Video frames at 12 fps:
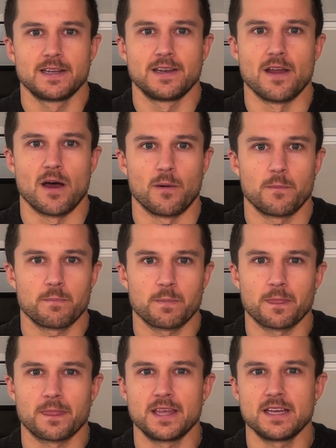No,
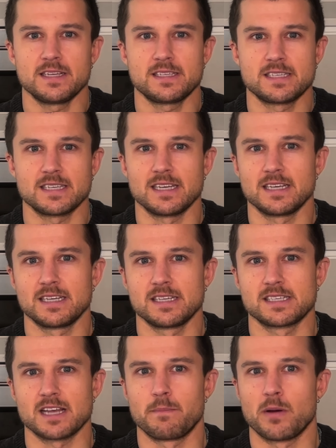this
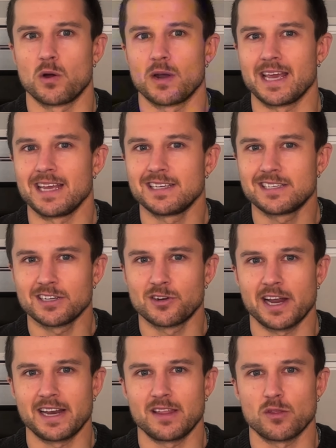is about
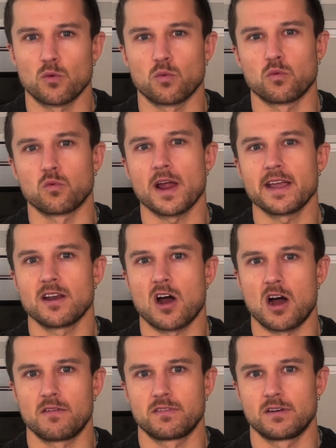integrating the right
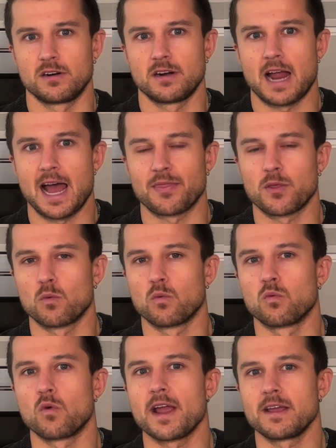offer at the
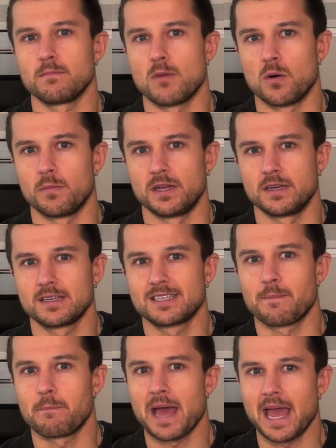right moment,
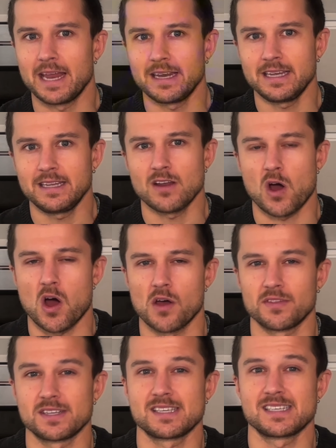depending
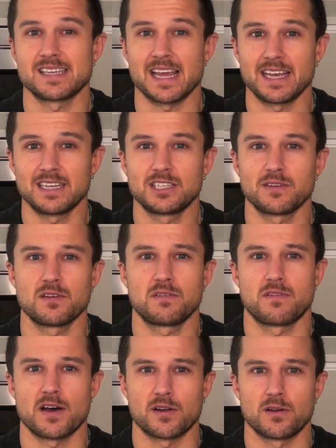on the stage of the
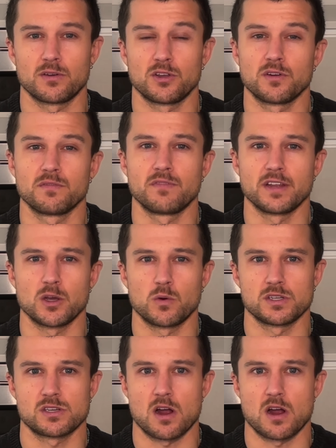funnel your video is